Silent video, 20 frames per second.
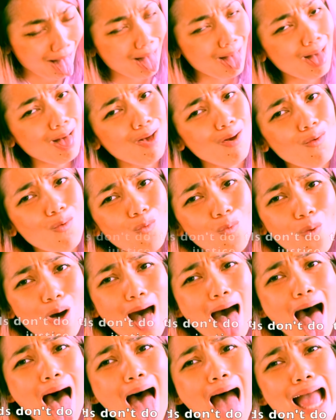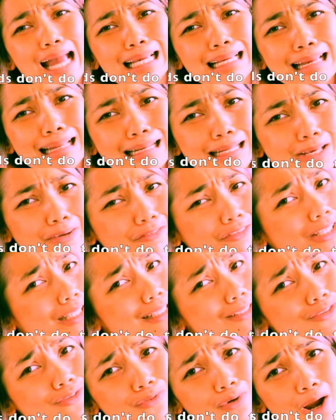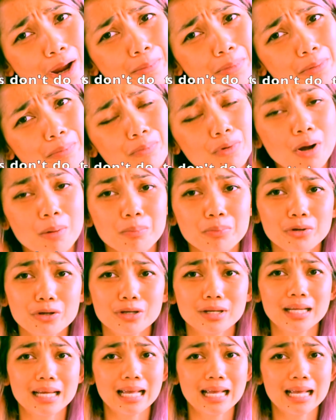Oh, I can't even describe it properly.